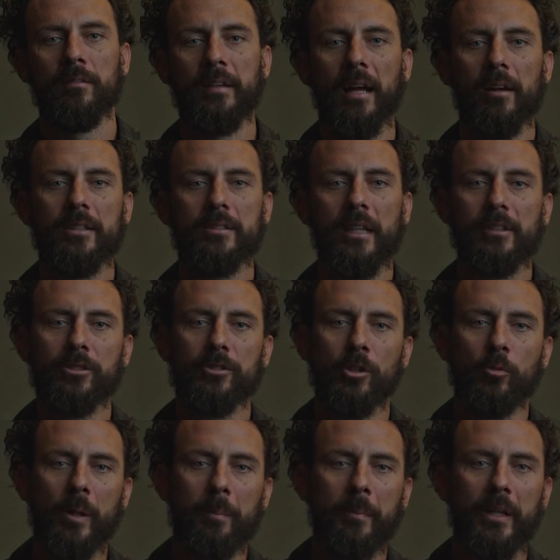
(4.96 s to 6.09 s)
Now let's take just a
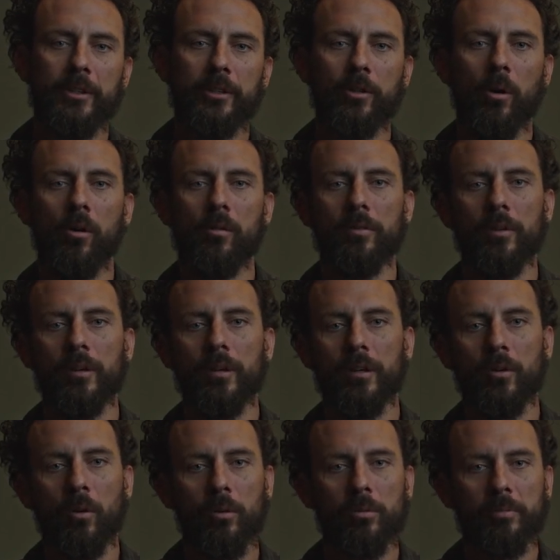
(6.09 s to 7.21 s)
quick minute to go over
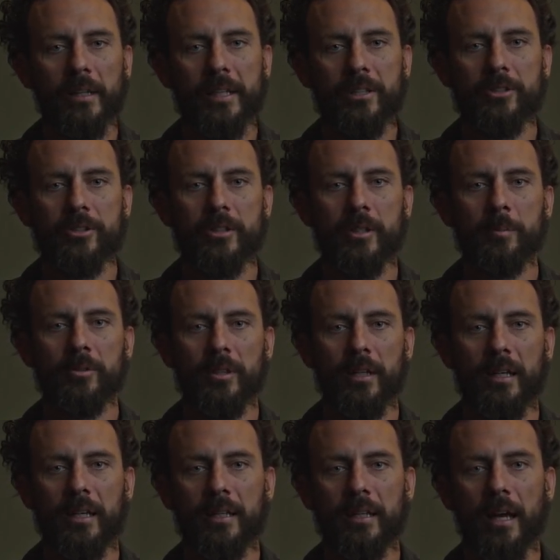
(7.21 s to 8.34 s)
cold relationships
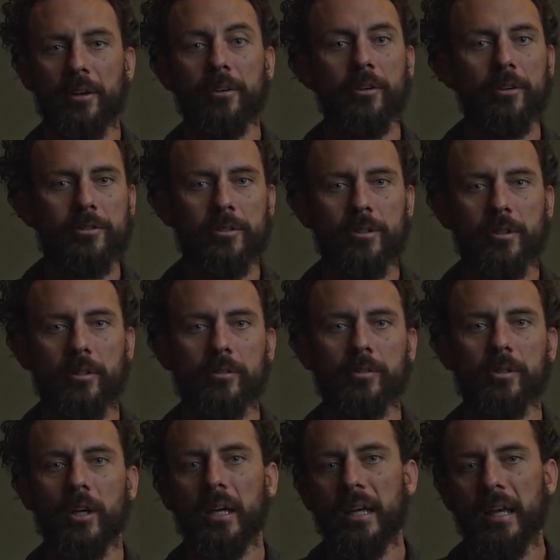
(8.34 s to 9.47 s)
and how to nurture those.